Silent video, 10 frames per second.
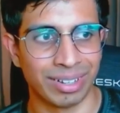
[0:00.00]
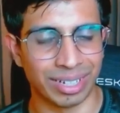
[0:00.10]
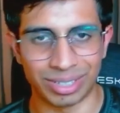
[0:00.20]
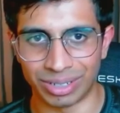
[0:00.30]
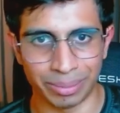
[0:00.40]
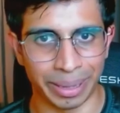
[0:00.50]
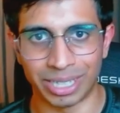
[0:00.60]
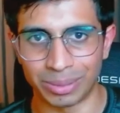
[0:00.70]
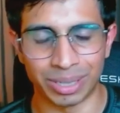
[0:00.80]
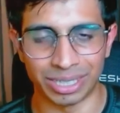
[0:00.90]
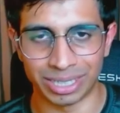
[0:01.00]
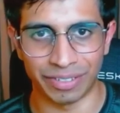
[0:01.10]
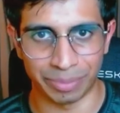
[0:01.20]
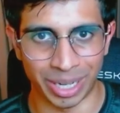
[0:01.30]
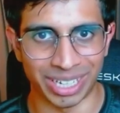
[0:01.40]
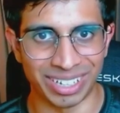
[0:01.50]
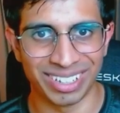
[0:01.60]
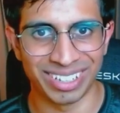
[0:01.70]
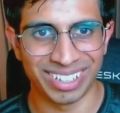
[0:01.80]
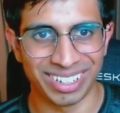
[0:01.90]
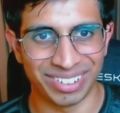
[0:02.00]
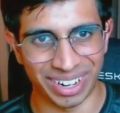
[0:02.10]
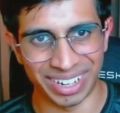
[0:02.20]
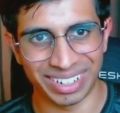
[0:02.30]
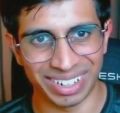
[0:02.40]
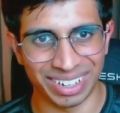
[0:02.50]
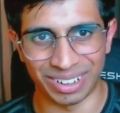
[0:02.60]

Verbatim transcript: internal management and stuff money, right?